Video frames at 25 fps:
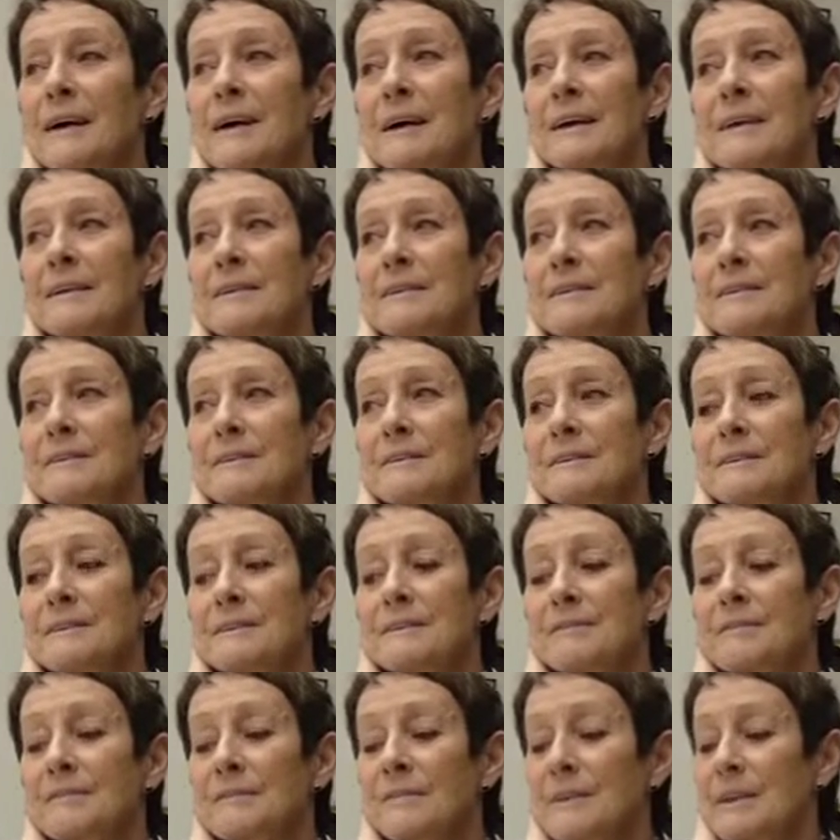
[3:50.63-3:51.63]
And
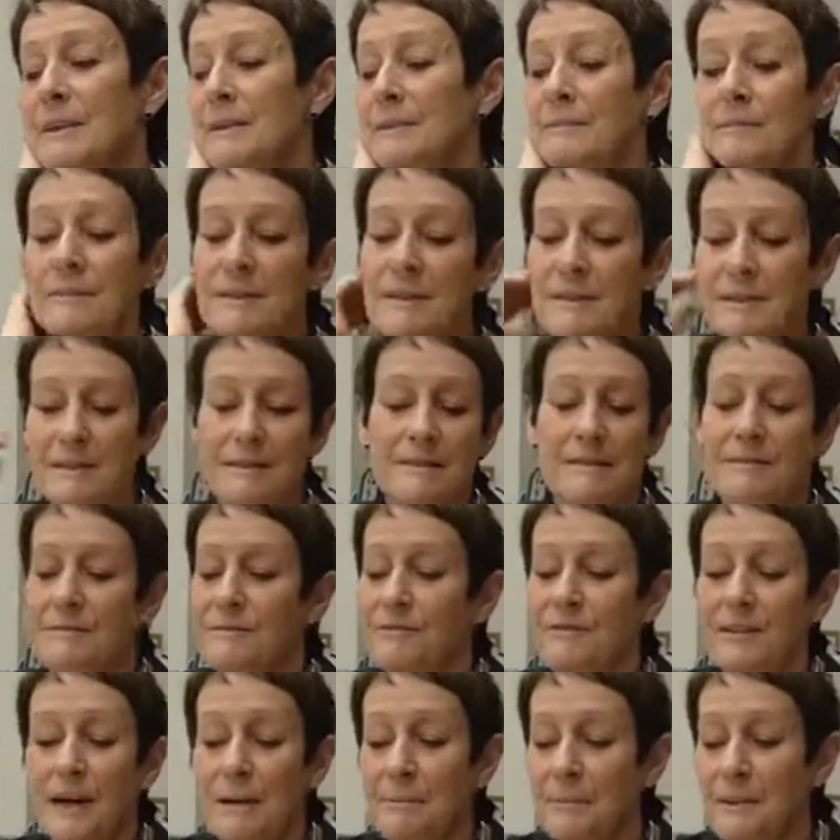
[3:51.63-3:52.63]
it was
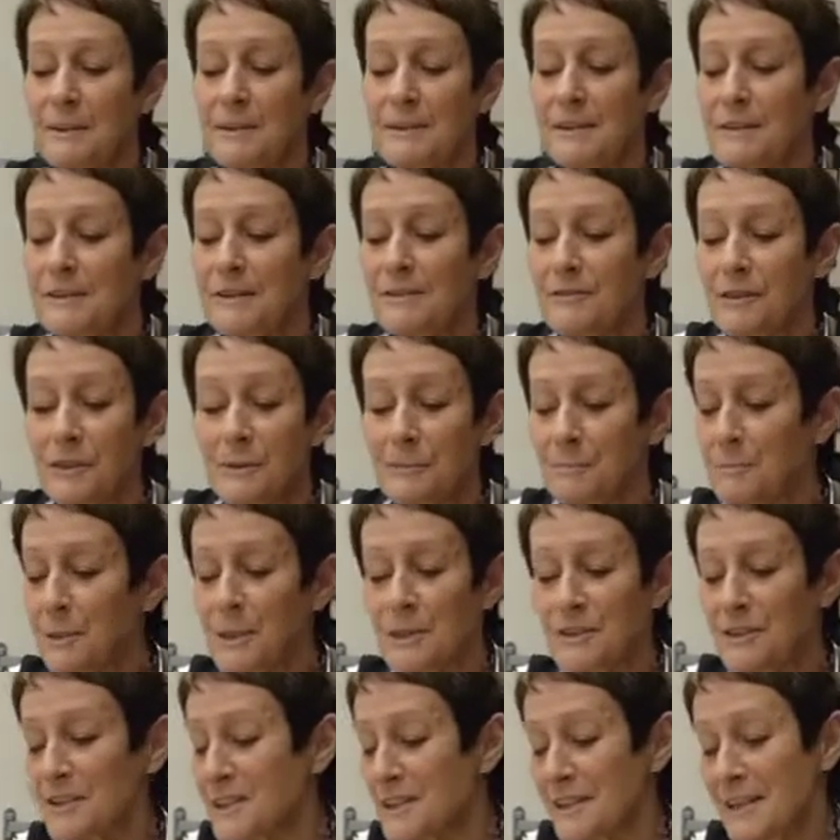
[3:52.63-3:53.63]
fabulous. I've got
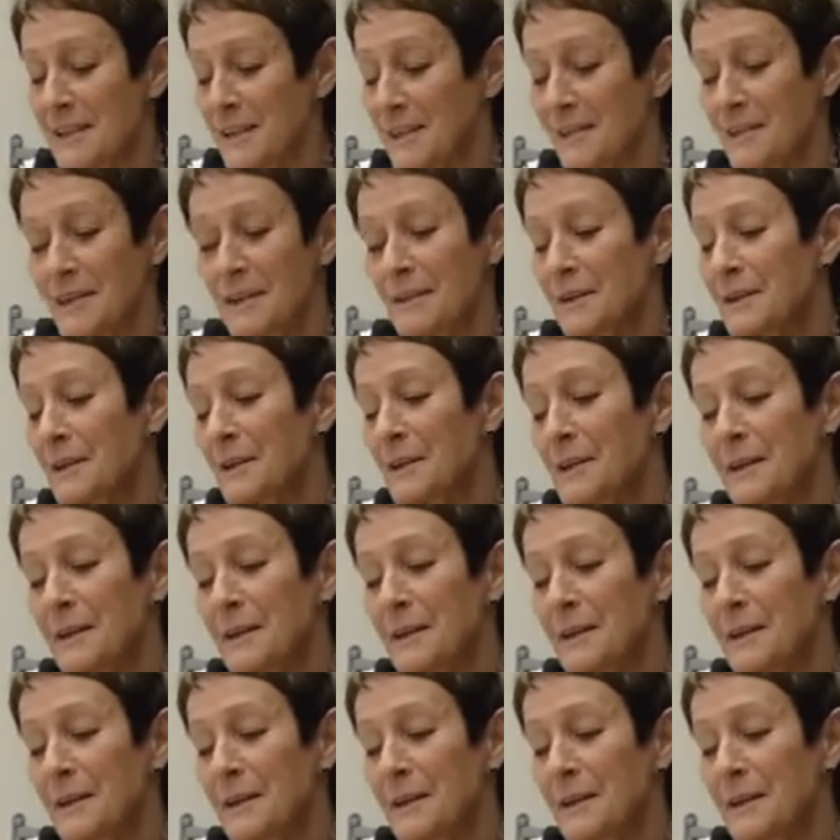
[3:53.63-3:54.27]
pictures here that